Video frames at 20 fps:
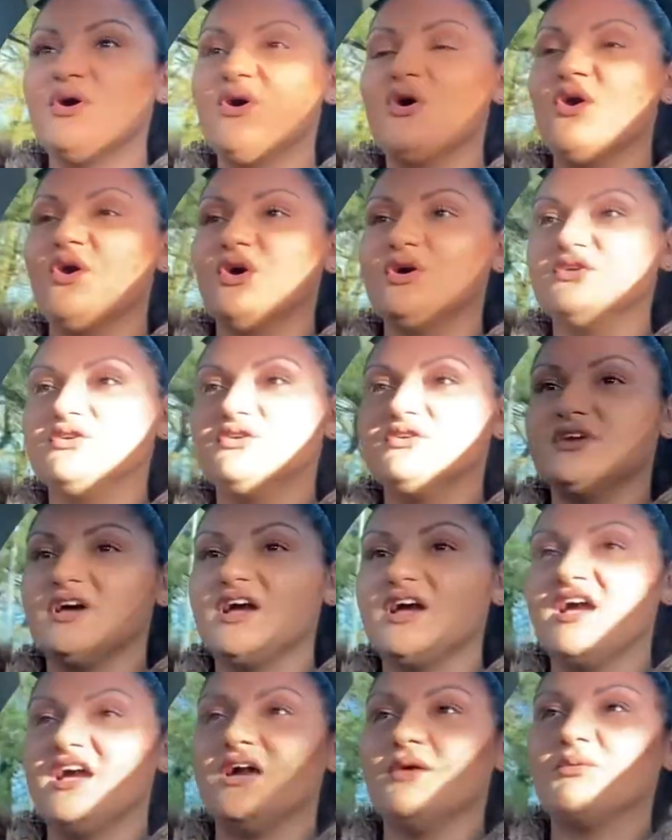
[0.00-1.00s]
on
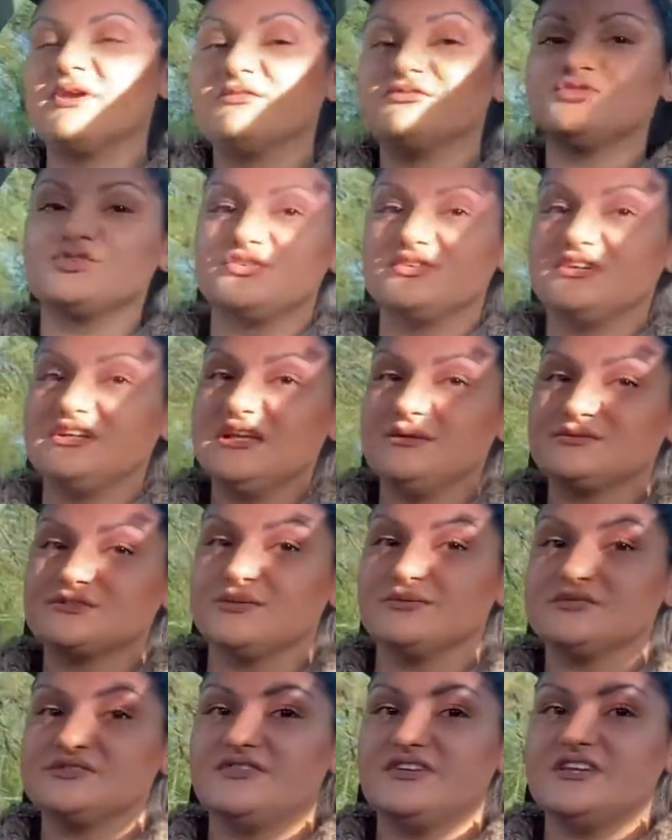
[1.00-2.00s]
uh, one of Jordan
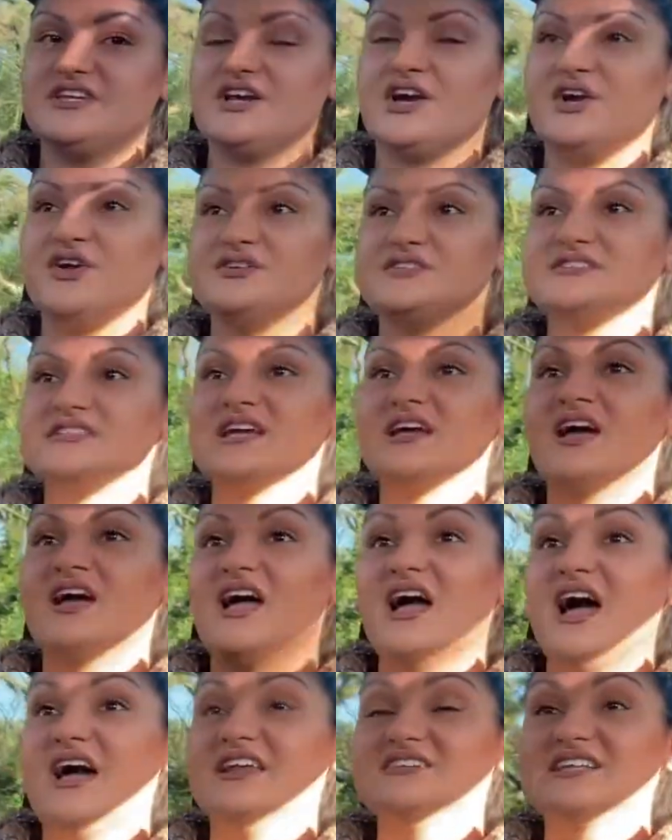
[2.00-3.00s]
Lipscombe's videos
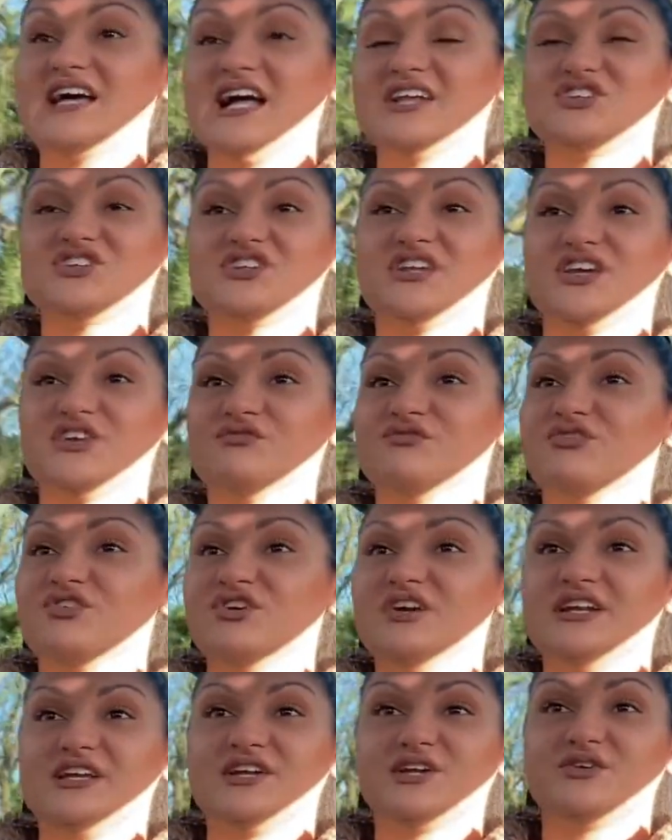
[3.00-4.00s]
and it's actually a really good